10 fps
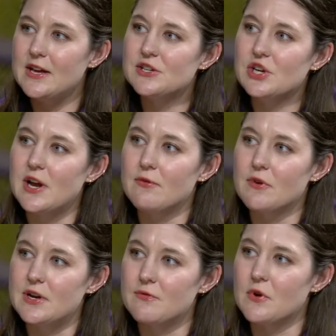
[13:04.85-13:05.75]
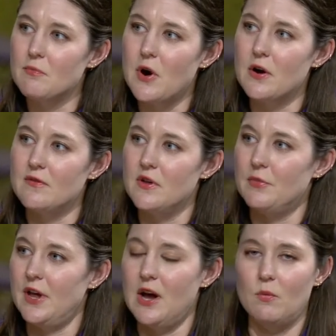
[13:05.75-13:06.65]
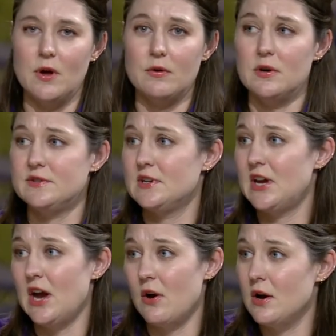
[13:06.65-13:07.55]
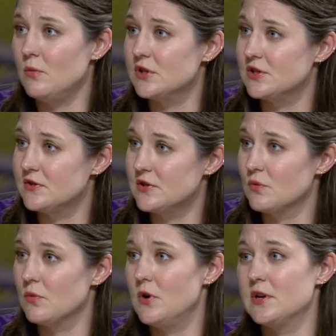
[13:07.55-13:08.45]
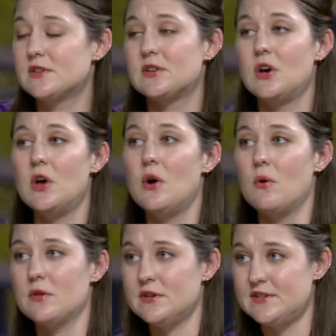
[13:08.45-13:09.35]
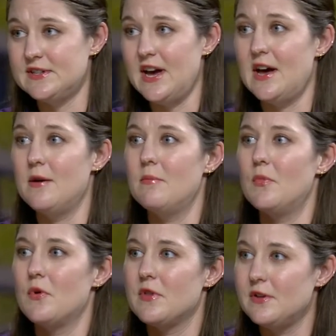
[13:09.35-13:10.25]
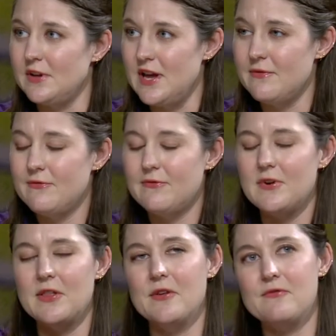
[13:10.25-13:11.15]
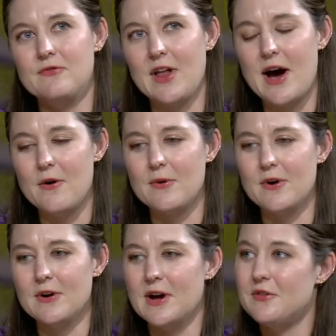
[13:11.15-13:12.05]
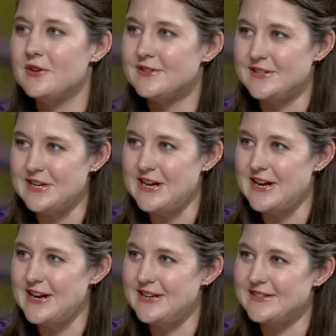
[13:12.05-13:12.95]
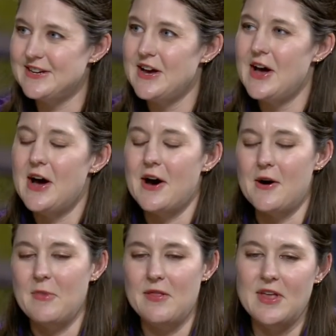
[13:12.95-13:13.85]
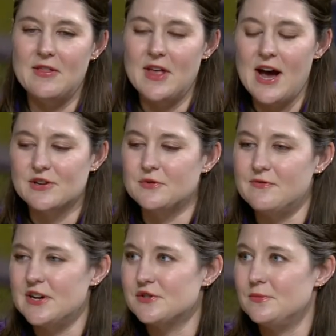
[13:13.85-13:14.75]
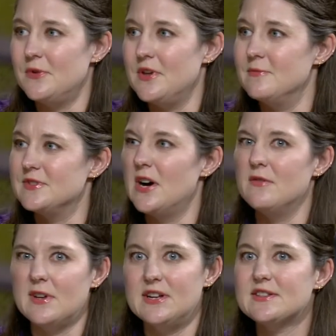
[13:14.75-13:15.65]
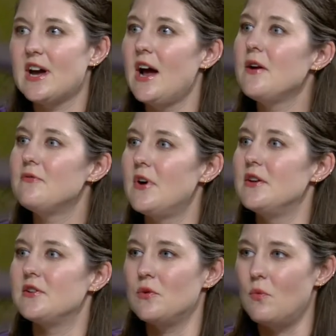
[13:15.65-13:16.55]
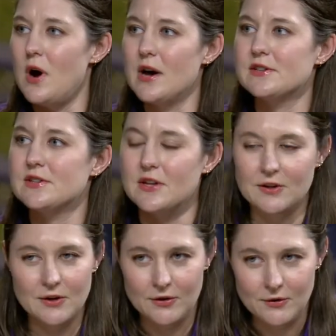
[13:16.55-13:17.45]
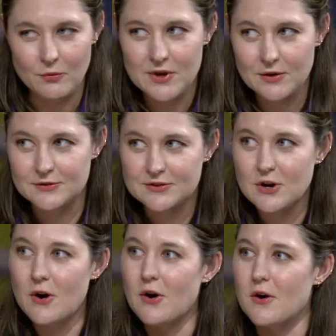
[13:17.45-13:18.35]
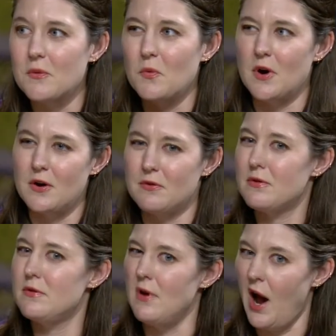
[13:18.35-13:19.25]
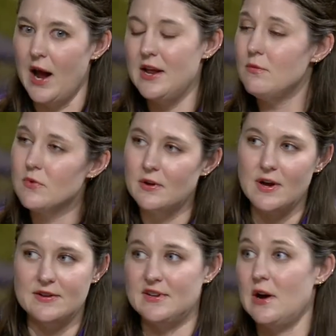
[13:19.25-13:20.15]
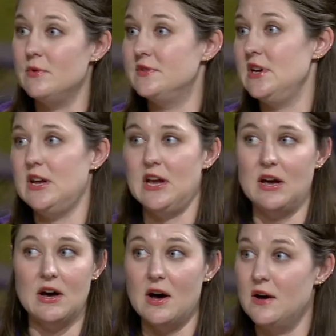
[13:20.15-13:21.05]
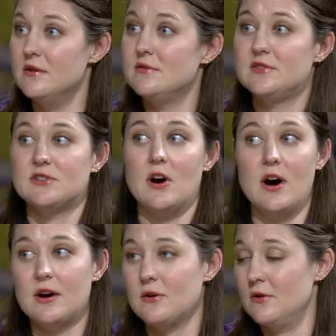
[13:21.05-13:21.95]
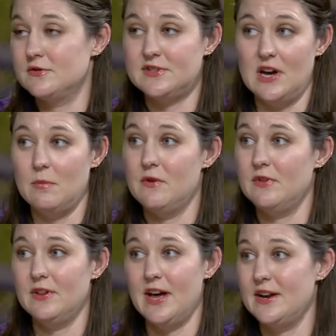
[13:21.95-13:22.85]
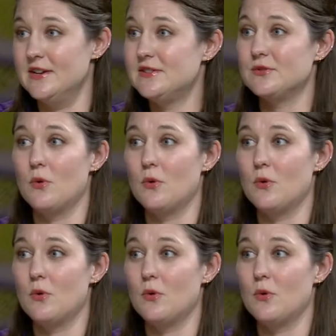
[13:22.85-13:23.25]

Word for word: each and every different part of the plant, whether it's the carrot, which is the root, or the stem, or the leaf, and the flower, and the seeds, um, and then the actual vegetable themselves. And it's kind of fun to watch the little wheels turn where I didn't realize I was eating a stalk or a stem right. of lettuce,